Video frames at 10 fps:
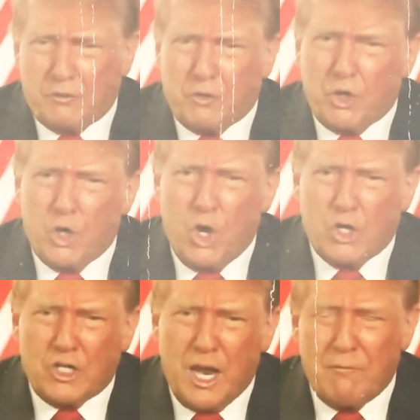for a
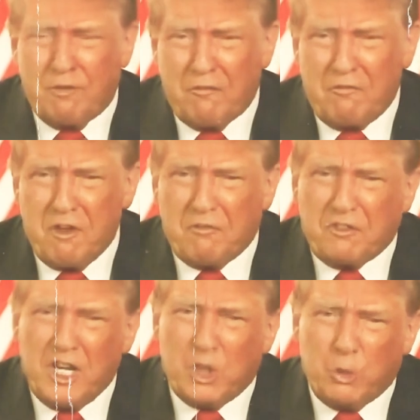long time. For
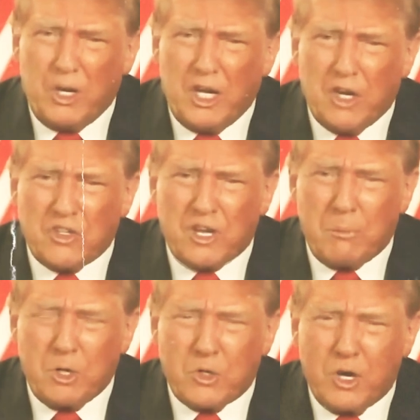53 years
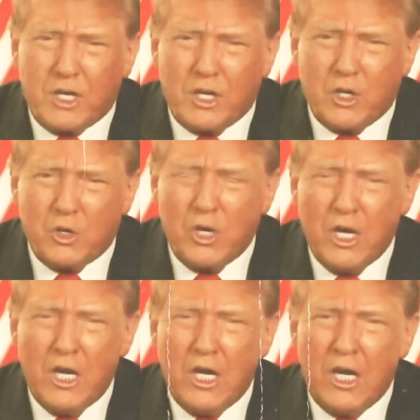they've been trying to do
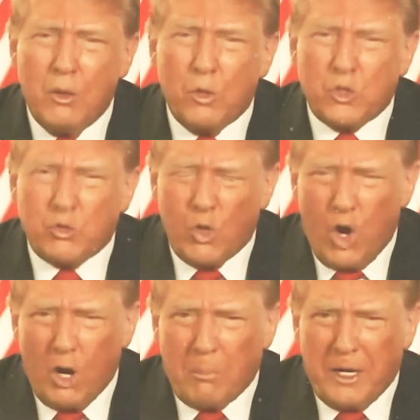it. It was
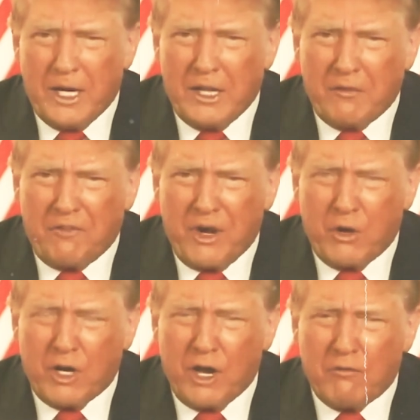wrong being in the
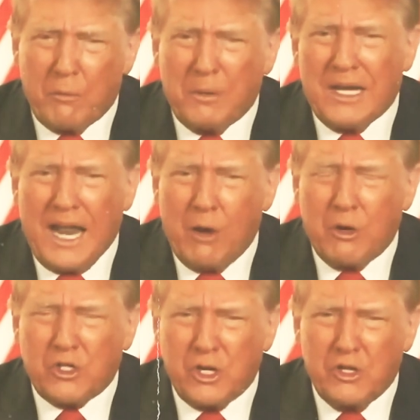federal government. Now
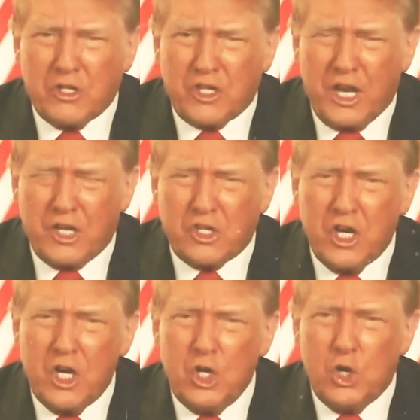it's in the states.
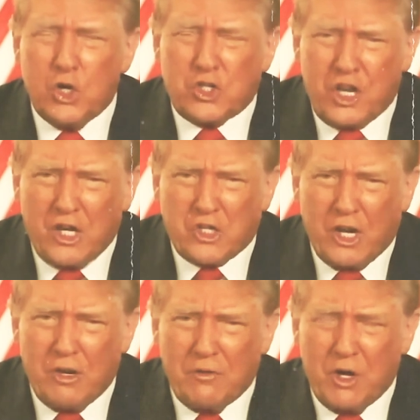Your state's
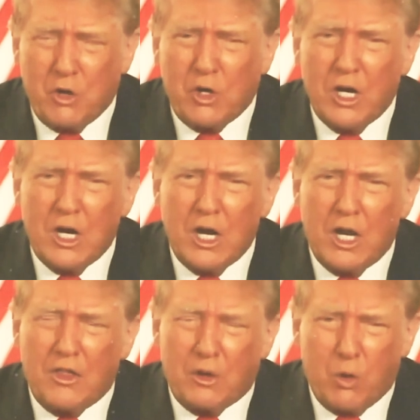going to vote.
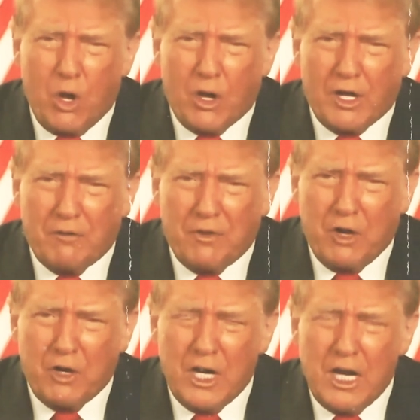They're all going to
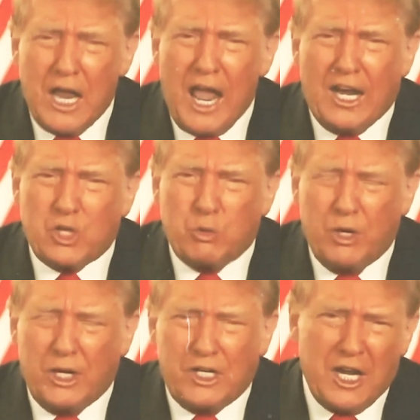vote. And it's
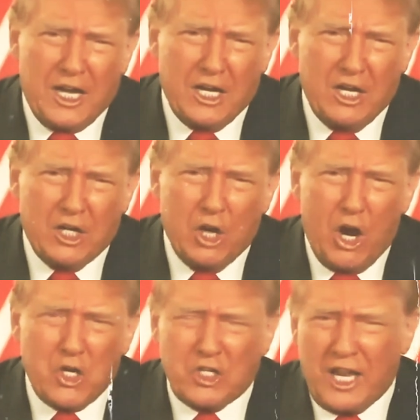really taken it
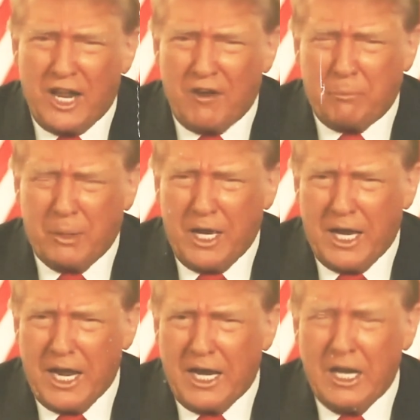largely out of
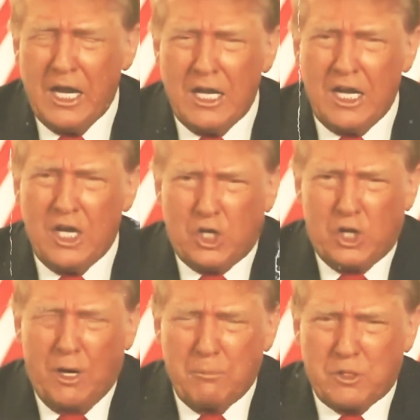play. And in
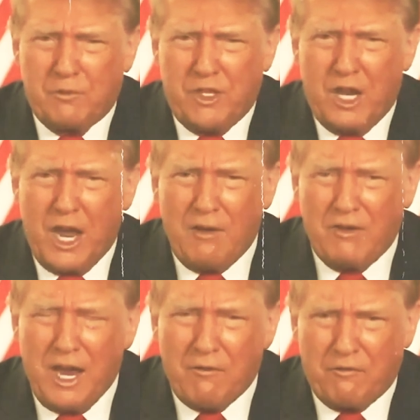terms of the
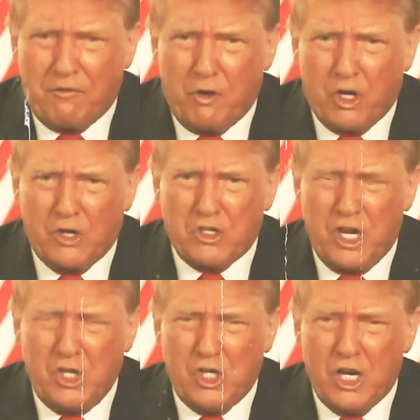IVF,
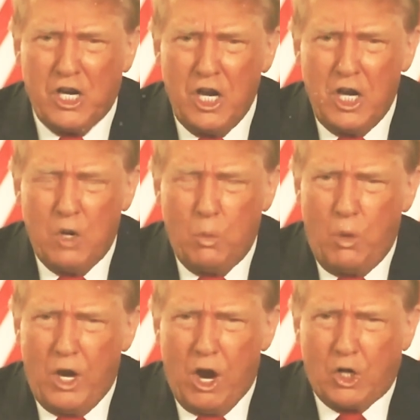fertilization,
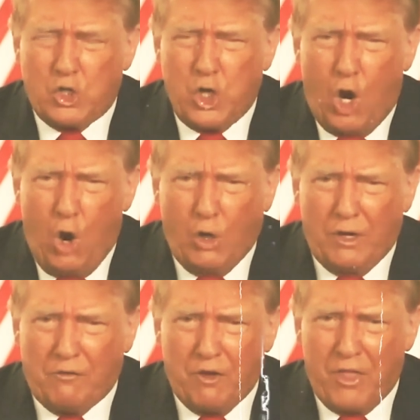we are
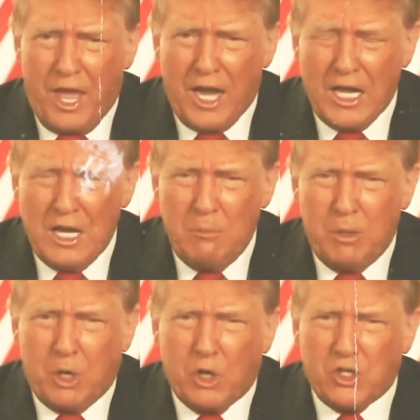totally for that
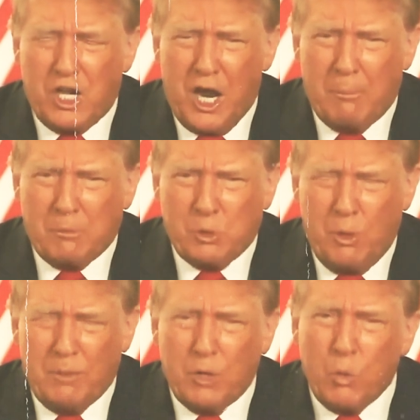because it helps
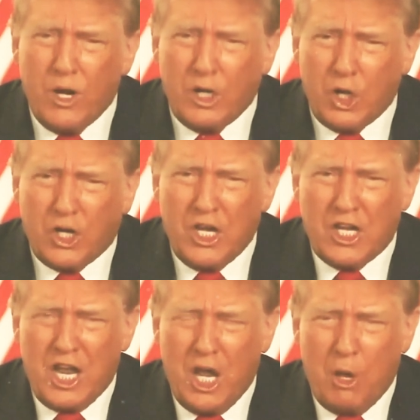women. We're looking
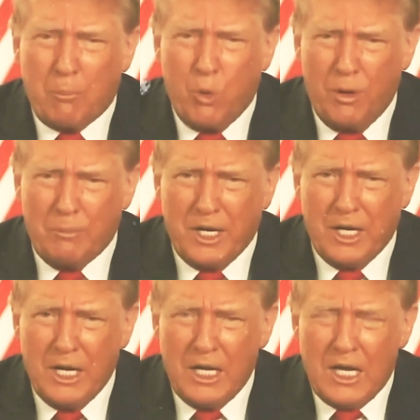to help women.
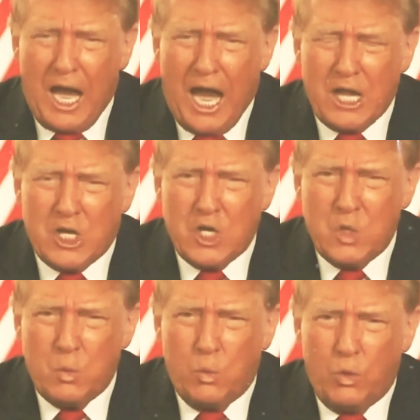And,
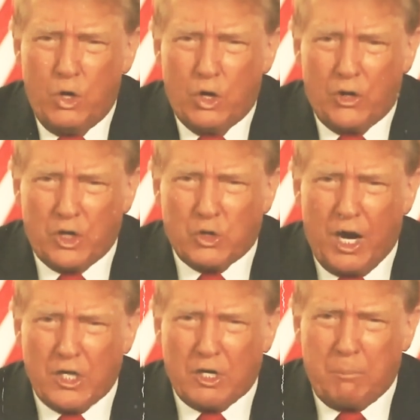you know, they
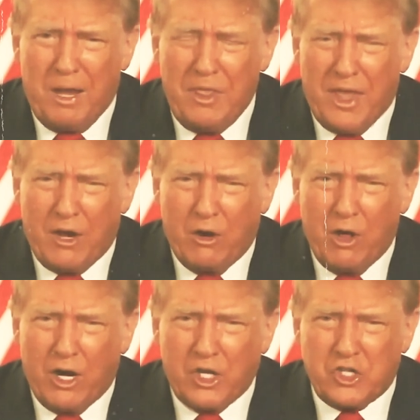tried to pin that
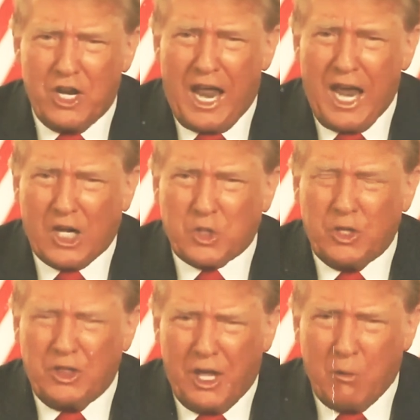on us, and
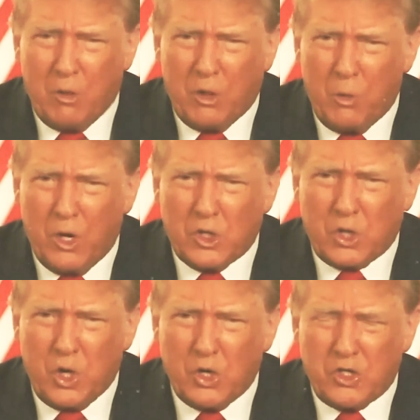actually they were the ones
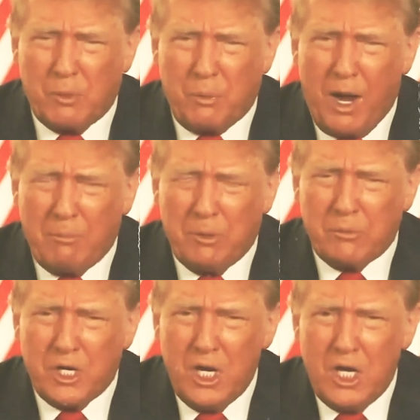causing
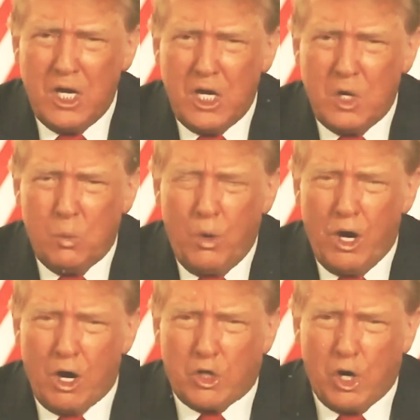problems. We
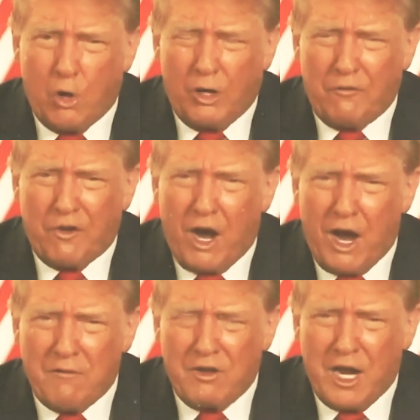are totally for
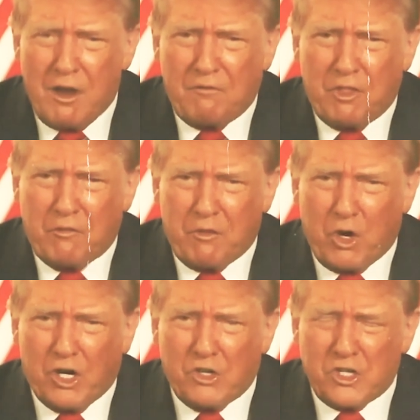IVF, the
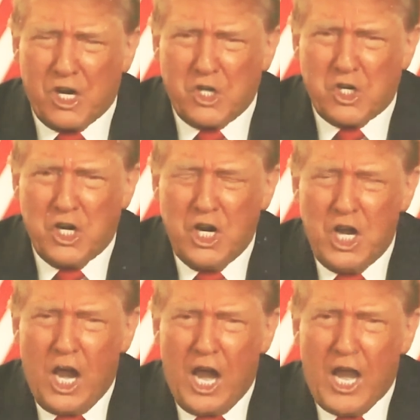fertilization,
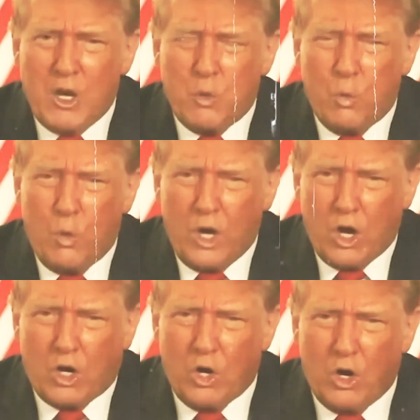and we
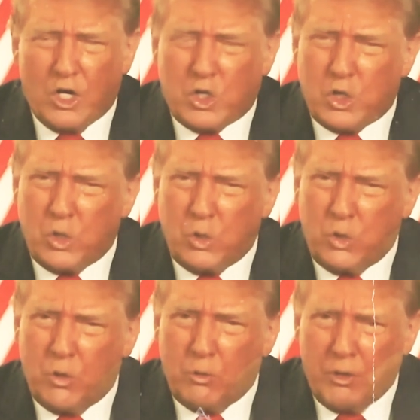are going
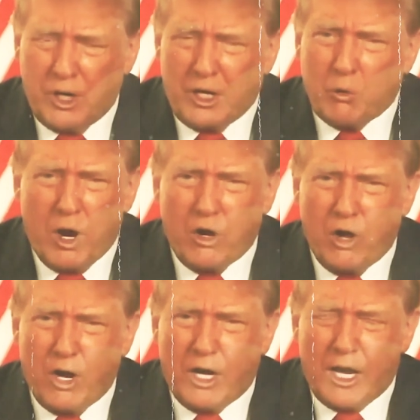to really run
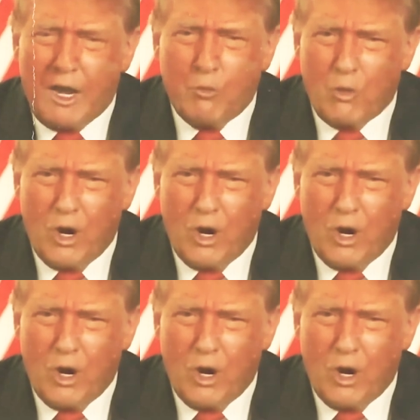on it, and